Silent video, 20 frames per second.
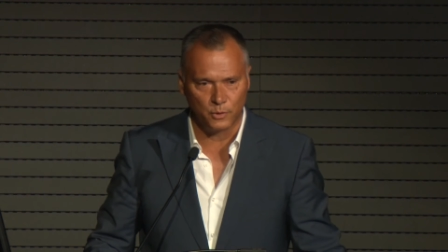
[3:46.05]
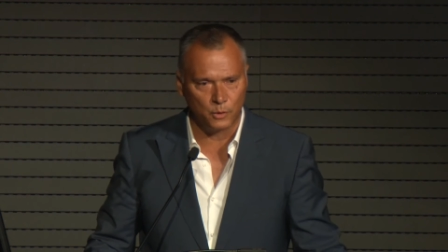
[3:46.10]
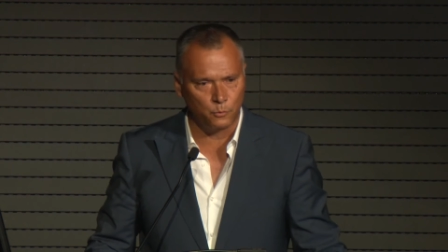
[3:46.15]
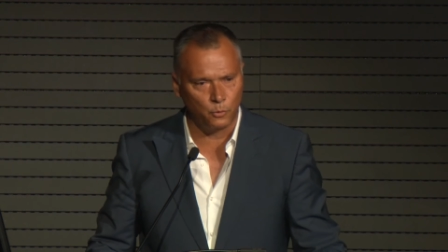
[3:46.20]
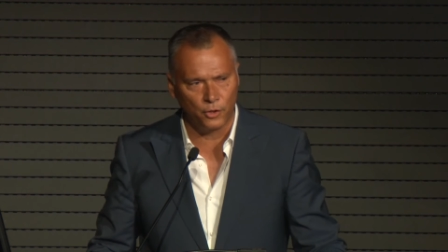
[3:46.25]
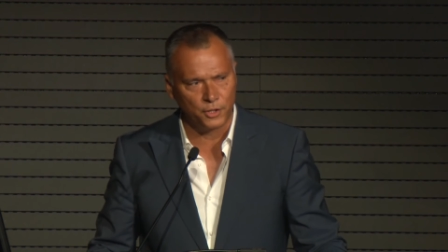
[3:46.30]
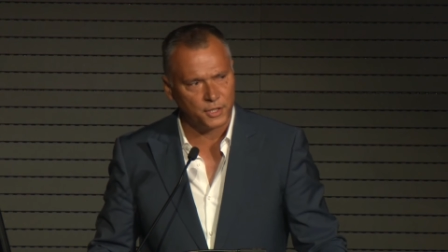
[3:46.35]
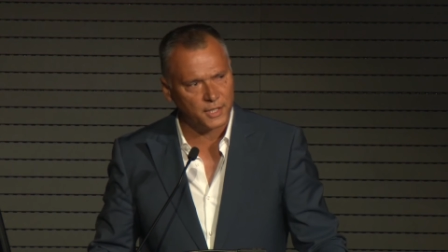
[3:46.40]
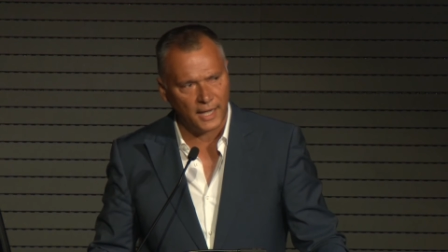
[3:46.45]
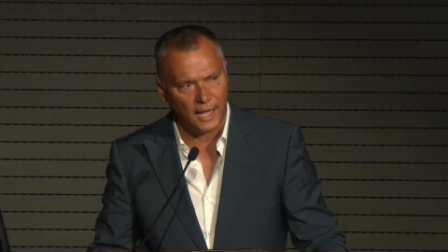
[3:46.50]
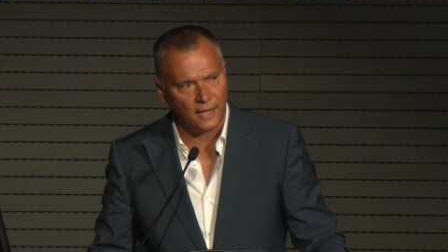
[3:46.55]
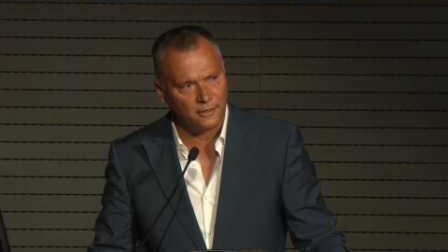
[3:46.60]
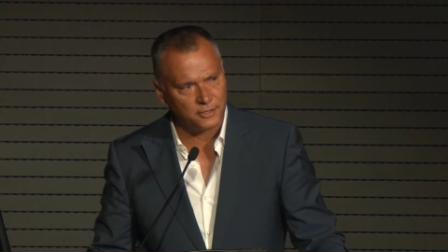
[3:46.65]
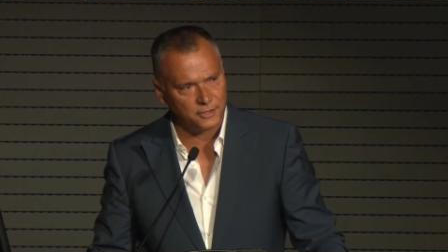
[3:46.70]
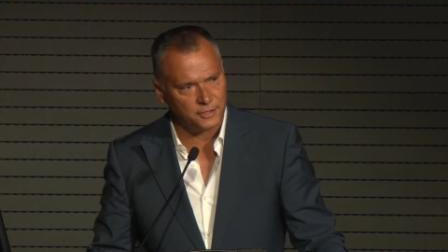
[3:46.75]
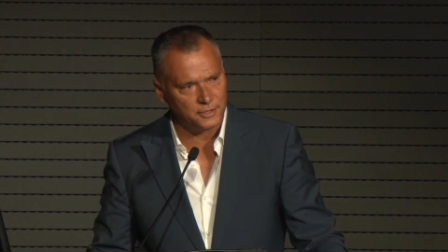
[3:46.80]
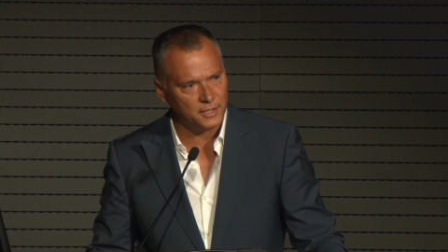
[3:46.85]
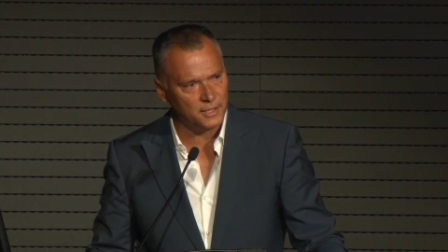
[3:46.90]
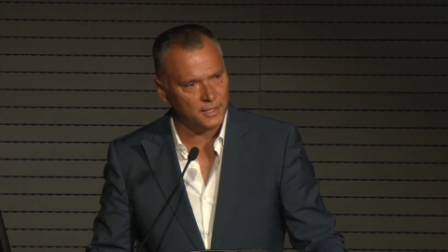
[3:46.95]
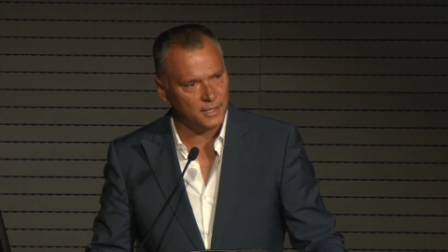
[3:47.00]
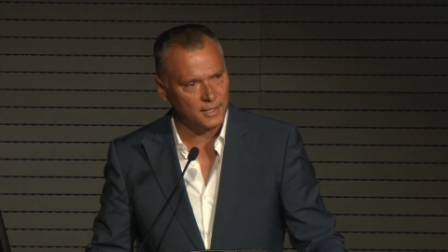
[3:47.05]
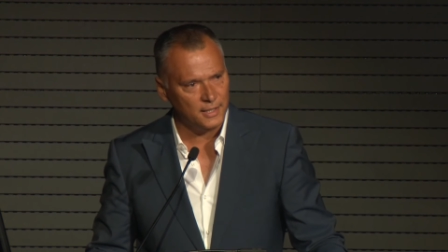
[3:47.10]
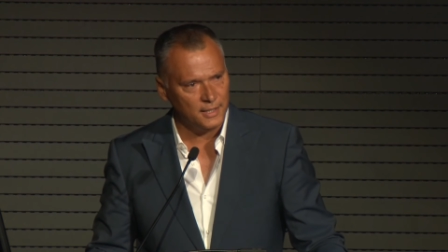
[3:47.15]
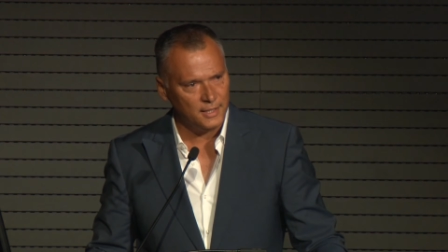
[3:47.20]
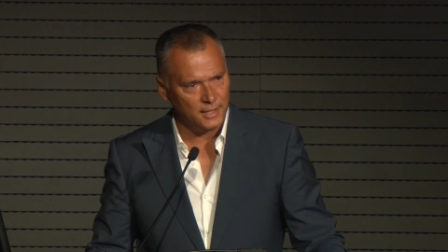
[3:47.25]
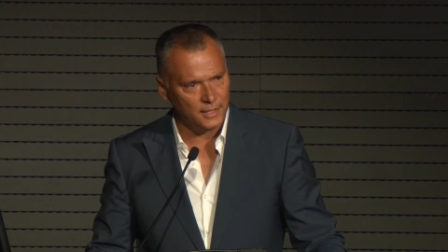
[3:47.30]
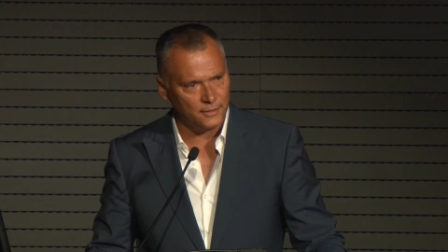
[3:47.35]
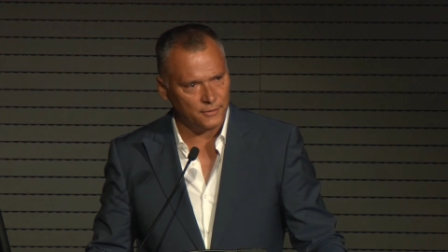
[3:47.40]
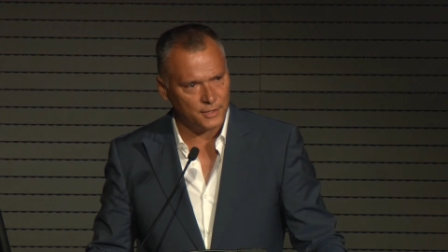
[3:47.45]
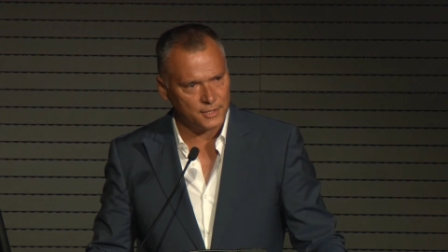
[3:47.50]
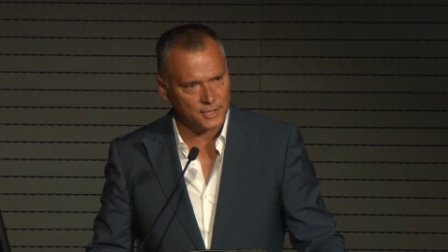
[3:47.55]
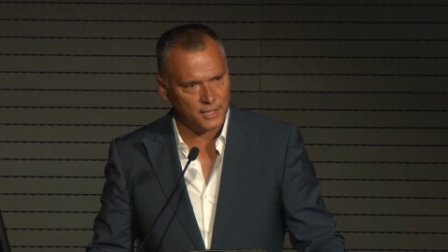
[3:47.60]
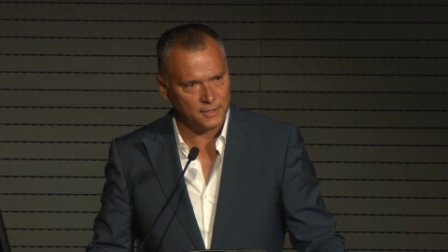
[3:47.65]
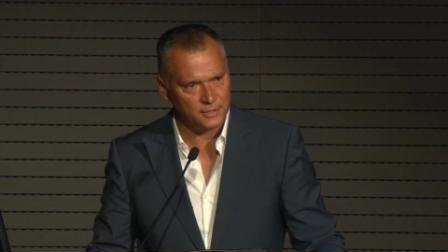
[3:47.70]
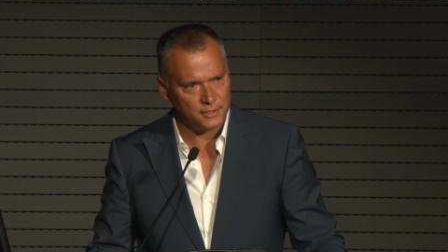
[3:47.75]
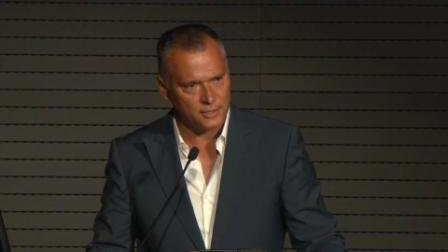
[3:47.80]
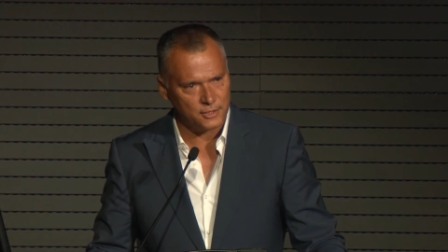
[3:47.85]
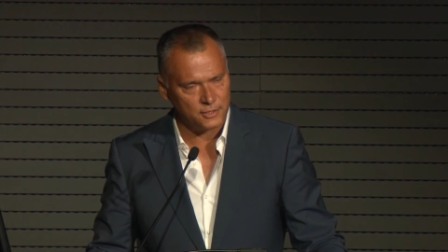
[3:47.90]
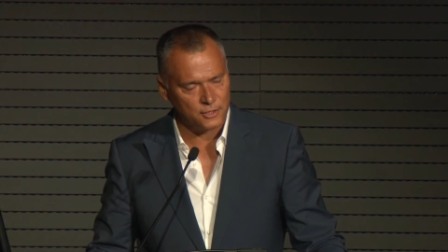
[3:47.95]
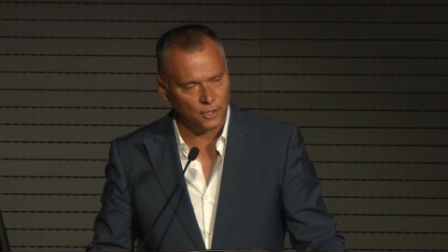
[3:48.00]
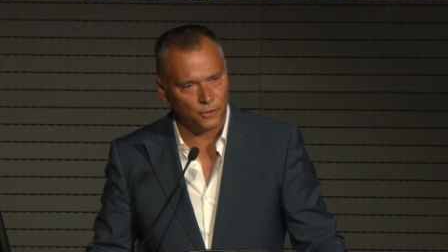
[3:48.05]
We weren't counted in the census.